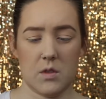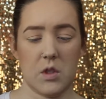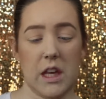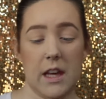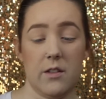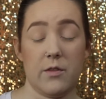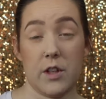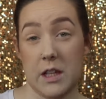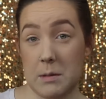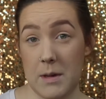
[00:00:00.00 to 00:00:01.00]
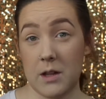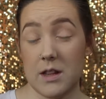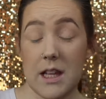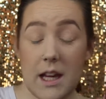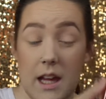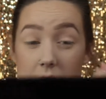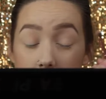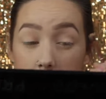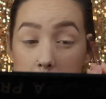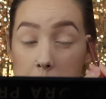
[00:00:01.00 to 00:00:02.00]
Okay, for the amount that I
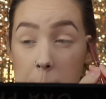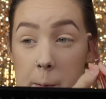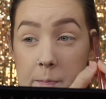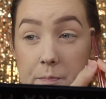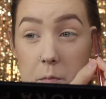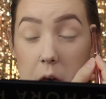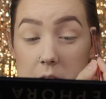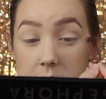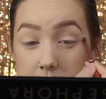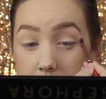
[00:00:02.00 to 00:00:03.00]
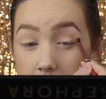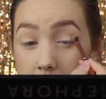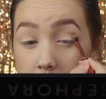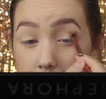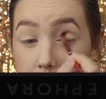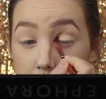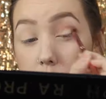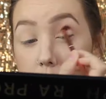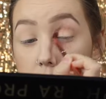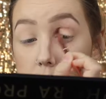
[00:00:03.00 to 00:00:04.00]
bought this at,
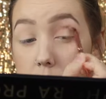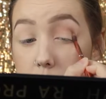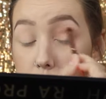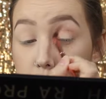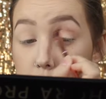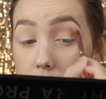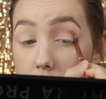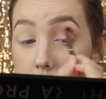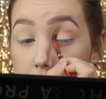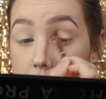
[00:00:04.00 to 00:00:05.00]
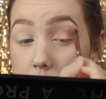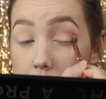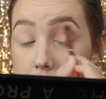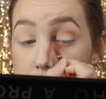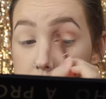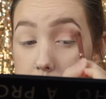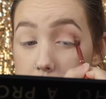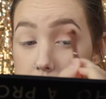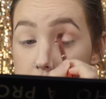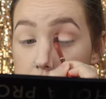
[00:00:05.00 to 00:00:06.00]
it's pretty and it's
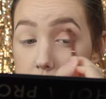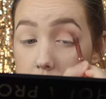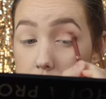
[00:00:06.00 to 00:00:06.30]
pigmented.